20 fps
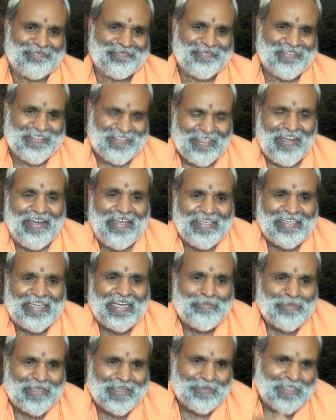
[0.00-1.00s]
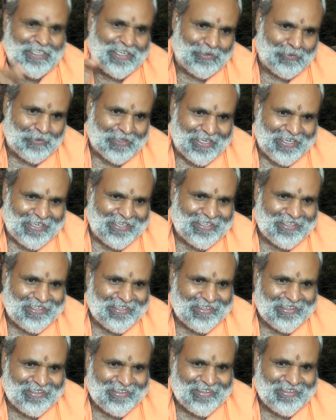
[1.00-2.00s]
This is the link I'm giving it, okay?
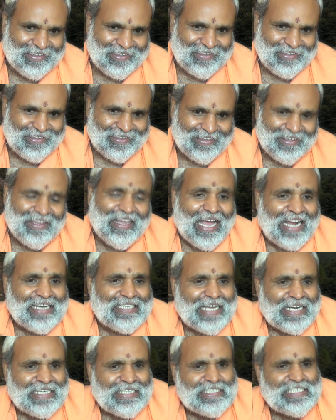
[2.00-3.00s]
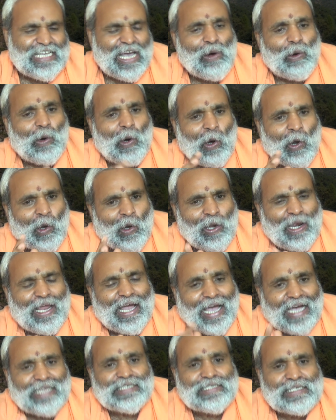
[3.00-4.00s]
And that is how all
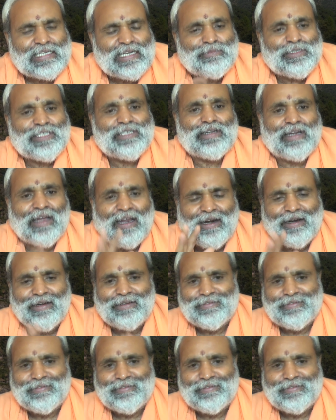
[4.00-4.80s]
ashrams run.